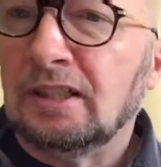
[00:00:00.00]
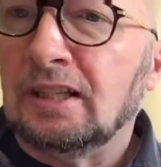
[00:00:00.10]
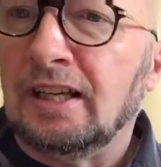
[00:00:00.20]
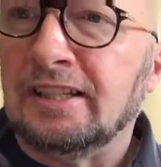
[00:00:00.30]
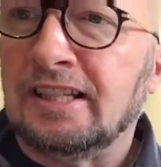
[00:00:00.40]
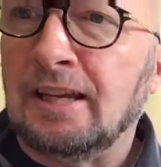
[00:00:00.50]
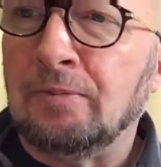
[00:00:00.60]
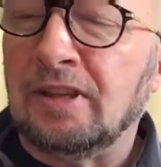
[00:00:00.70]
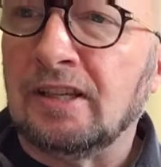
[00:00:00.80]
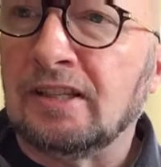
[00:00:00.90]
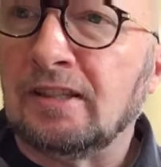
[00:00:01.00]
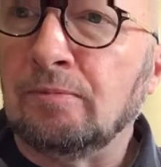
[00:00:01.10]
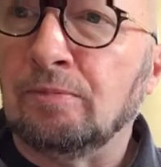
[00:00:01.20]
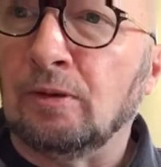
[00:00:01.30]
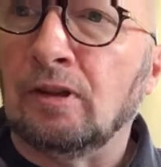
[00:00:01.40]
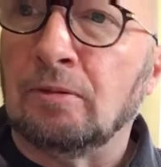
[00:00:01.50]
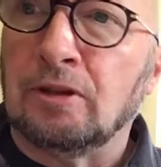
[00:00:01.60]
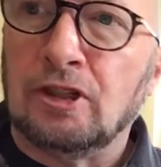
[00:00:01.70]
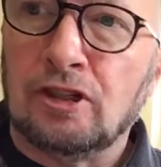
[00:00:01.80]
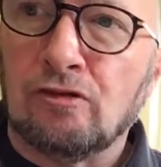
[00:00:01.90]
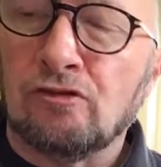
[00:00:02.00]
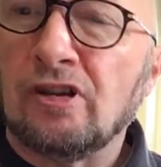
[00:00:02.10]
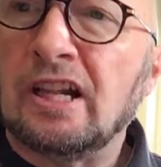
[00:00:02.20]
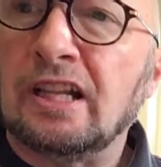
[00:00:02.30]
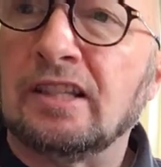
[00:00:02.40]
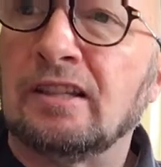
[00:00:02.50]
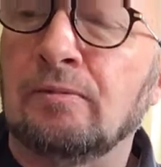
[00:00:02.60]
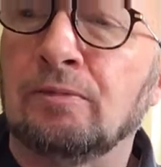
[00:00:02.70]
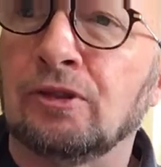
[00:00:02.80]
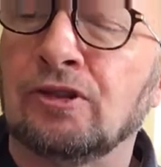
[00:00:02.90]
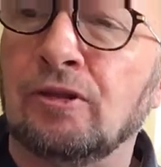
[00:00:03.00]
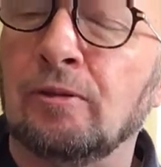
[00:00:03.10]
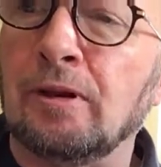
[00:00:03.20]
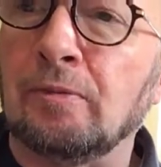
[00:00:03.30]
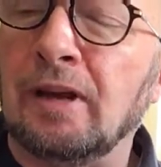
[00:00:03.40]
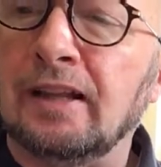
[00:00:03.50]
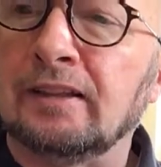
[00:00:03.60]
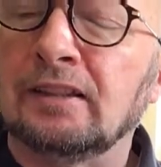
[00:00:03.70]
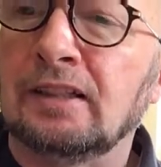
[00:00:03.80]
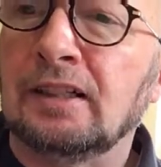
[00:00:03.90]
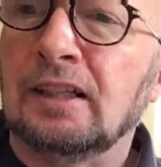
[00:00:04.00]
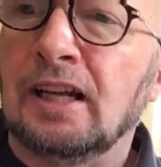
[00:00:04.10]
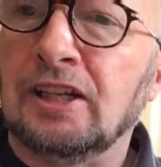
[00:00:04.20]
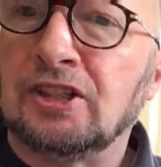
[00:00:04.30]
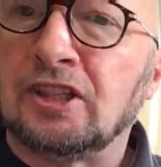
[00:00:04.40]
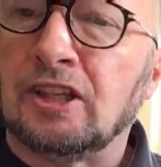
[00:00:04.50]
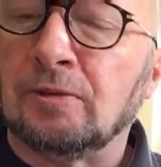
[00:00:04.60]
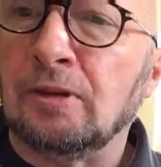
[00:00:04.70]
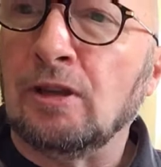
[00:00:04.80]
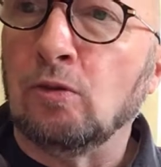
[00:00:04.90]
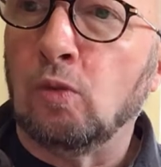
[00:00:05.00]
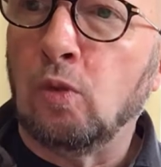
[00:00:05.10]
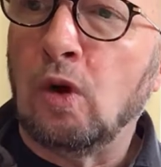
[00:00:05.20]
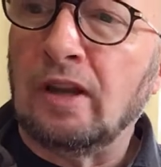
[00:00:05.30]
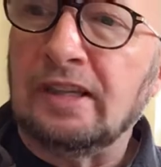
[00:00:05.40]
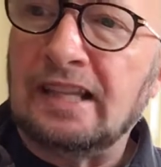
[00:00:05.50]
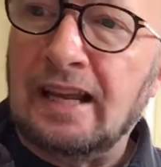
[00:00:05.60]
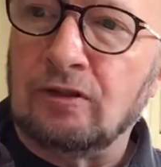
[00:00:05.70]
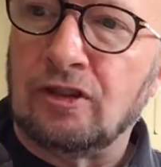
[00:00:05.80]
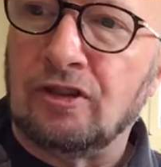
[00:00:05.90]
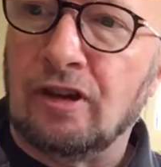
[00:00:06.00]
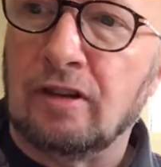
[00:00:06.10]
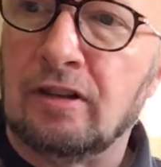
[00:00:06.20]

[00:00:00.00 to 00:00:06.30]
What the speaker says: and to keep things simple, I'm going to do a really simple strumming pattern, and it's got to be one downstroke.